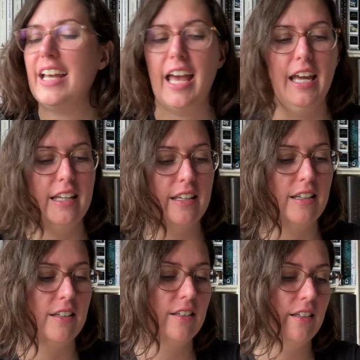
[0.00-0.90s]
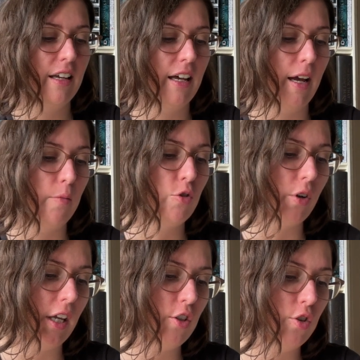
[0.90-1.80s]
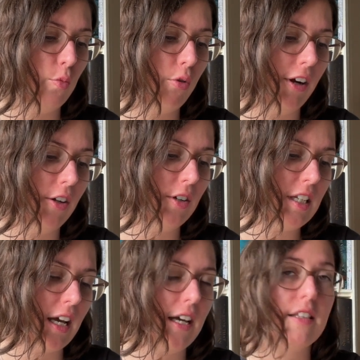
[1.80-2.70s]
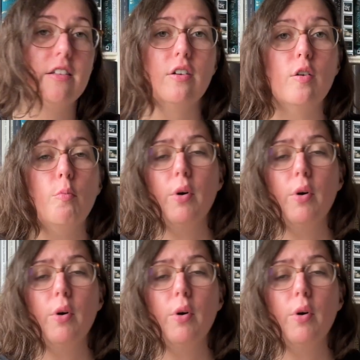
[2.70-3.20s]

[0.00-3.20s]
and I'm trying to prioritize the